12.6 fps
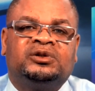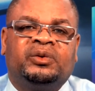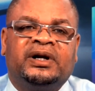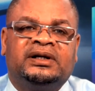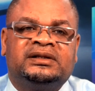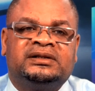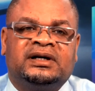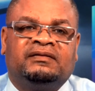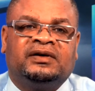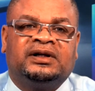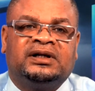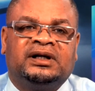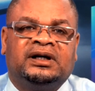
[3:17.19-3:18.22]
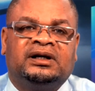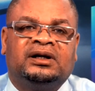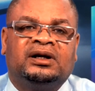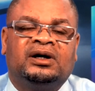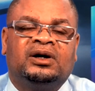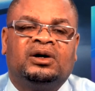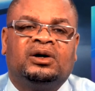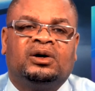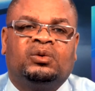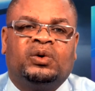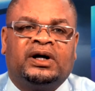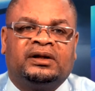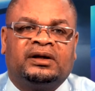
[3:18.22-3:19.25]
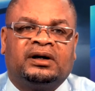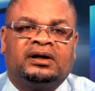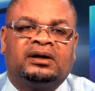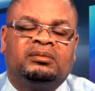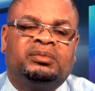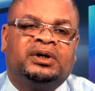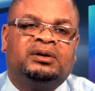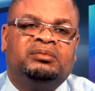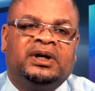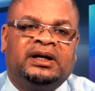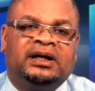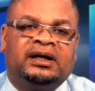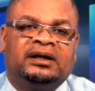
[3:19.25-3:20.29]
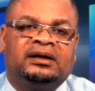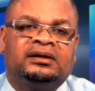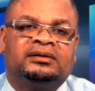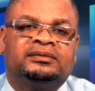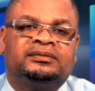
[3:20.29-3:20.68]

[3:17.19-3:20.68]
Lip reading: 2017, weather permitting.